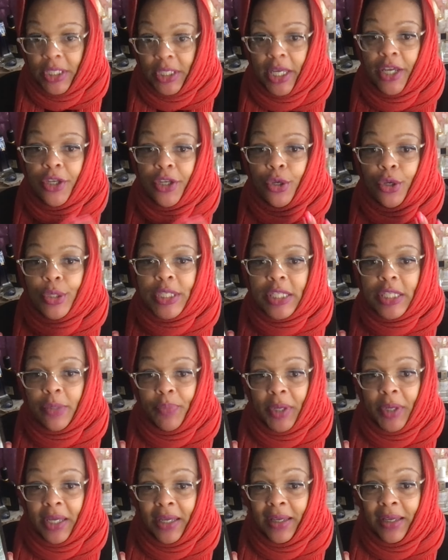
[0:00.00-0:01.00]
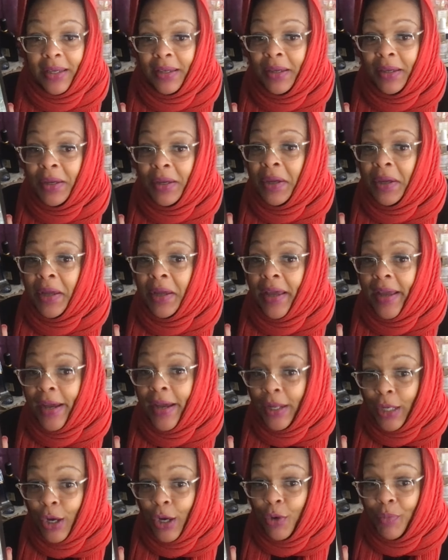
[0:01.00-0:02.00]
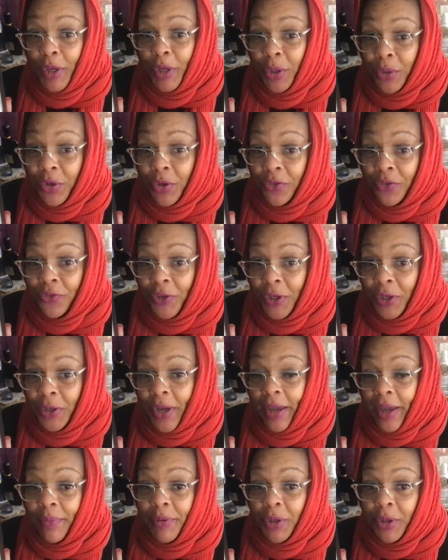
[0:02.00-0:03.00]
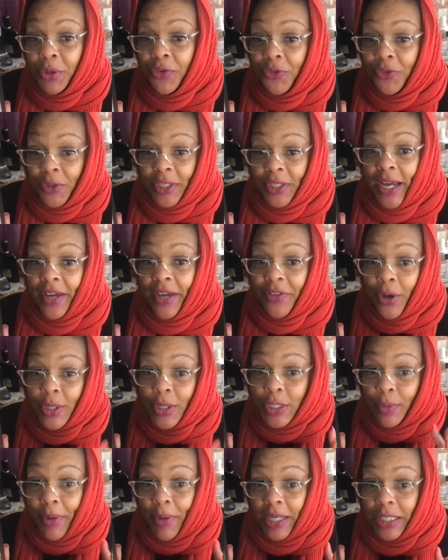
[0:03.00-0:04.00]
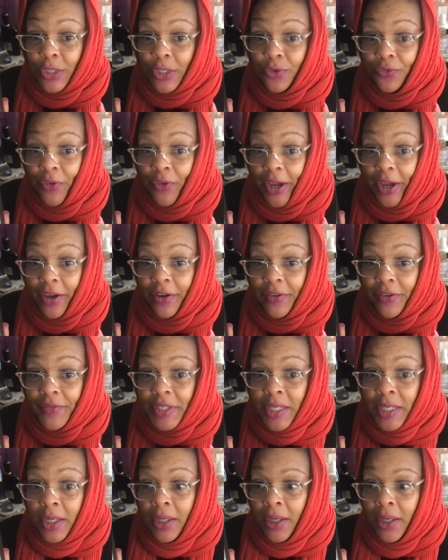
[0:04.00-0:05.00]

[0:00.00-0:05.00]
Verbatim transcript: It used to be Hello Beautiful and Beautiful Day. Those are my two faves.